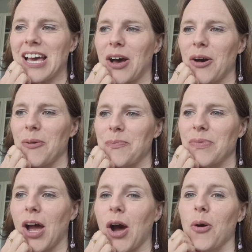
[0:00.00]
a
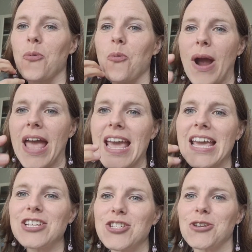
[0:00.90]

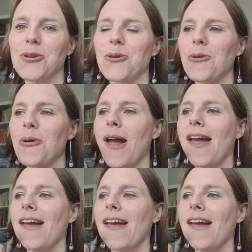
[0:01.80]
way to